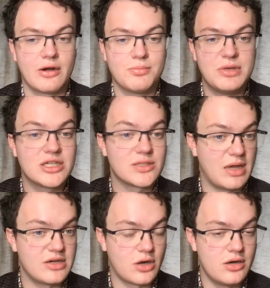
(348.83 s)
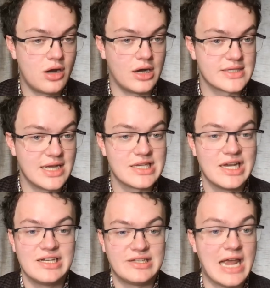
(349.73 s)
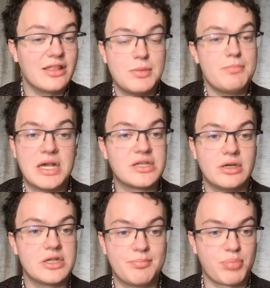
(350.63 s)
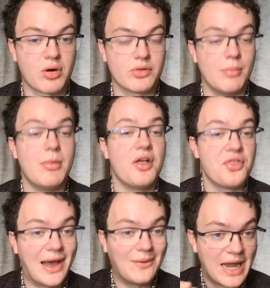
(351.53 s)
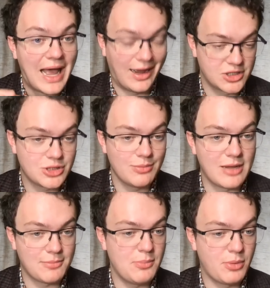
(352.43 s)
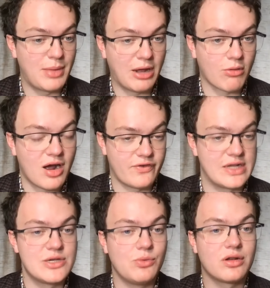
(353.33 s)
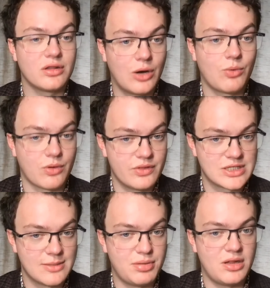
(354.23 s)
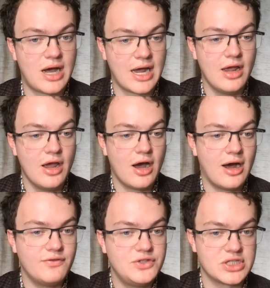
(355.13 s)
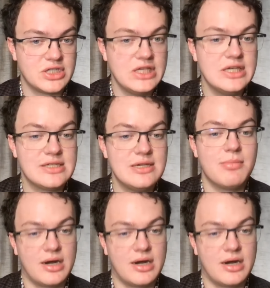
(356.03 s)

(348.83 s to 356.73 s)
that are being spent on nonsense, take them and basically just burn them. That would actually make people better off because it would lower the supply of just easy